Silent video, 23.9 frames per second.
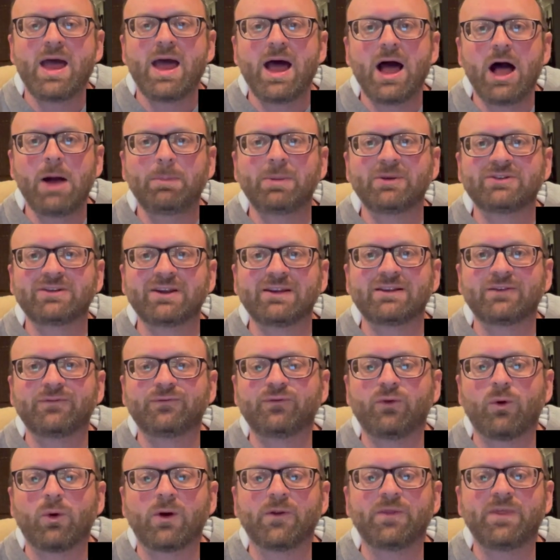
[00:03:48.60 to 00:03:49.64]
Help us get to
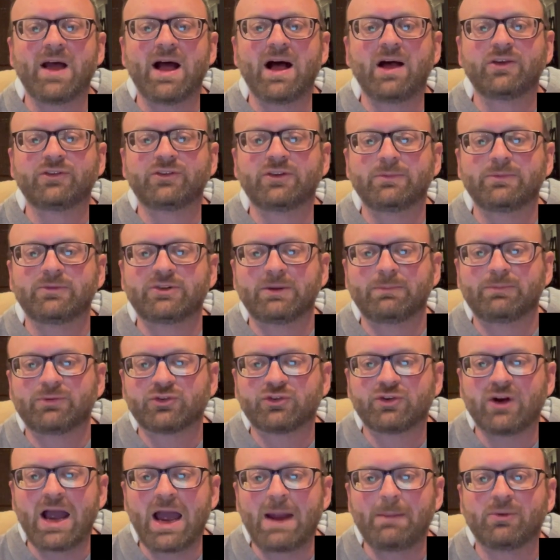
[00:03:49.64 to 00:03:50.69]
4,000
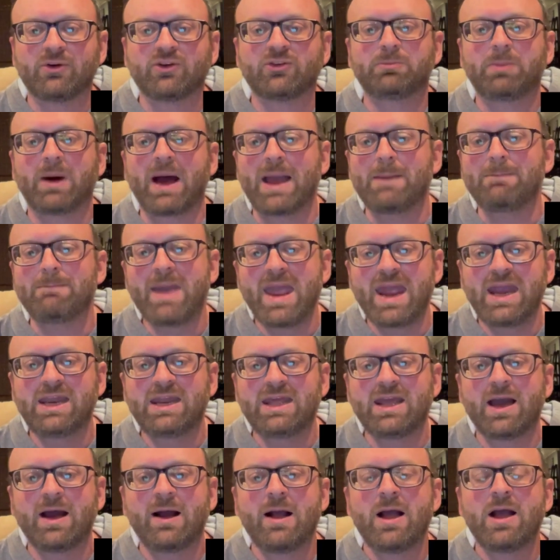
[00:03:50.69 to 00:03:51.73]
subscribers by
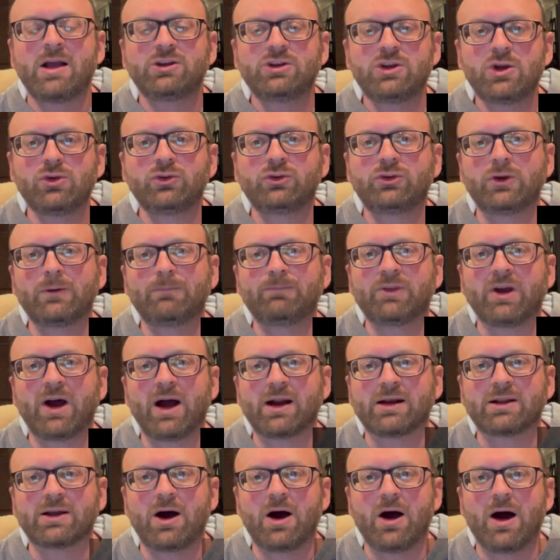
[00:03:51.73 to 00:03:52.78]
Mania.
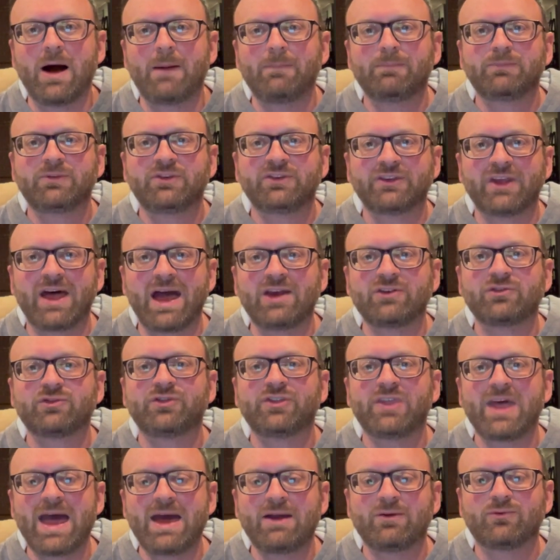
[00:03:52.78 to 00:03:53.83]

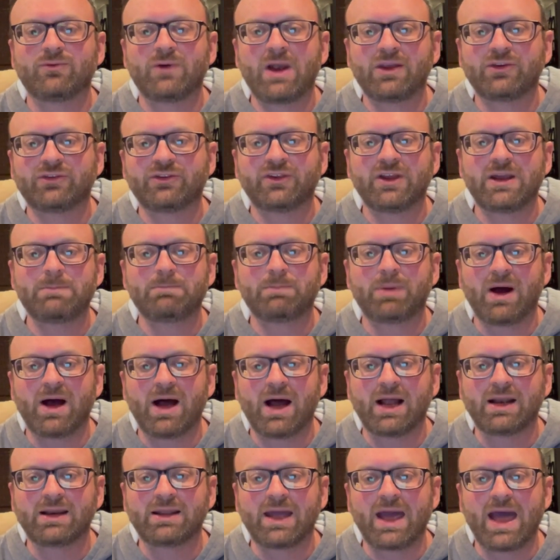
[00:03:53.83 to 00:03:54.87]

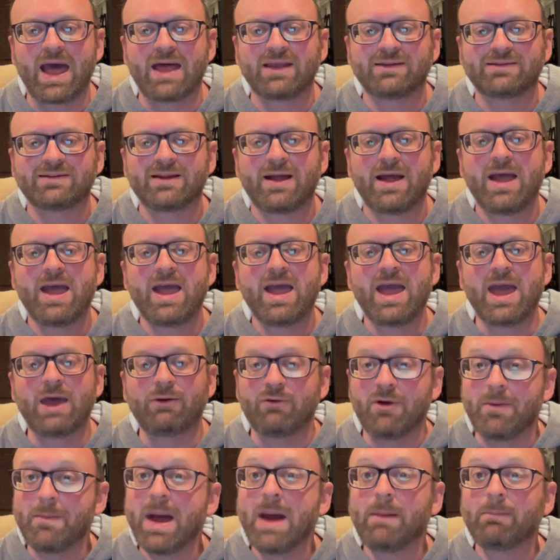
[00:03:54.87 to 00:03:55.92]
YouTube.com/thatwrestlingpodcast. And
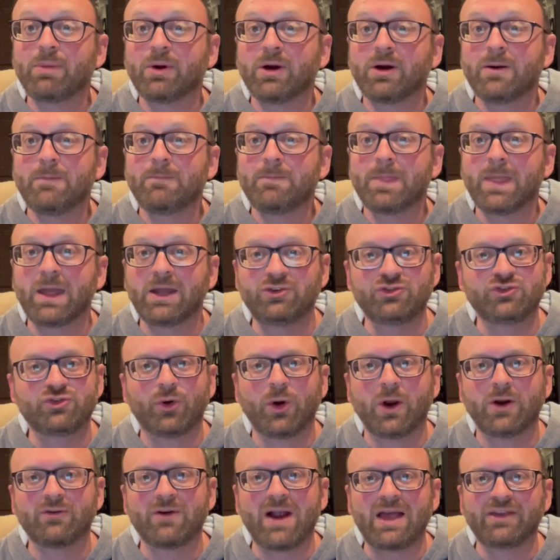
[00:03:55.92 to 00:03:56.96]
remember,
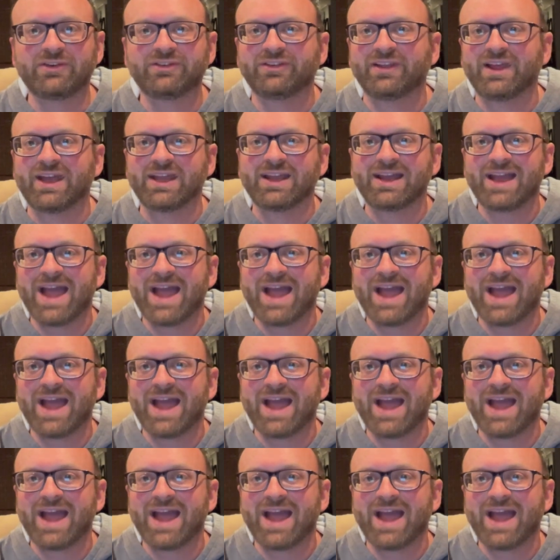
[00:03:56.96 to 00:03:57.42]
enjoy wrestling.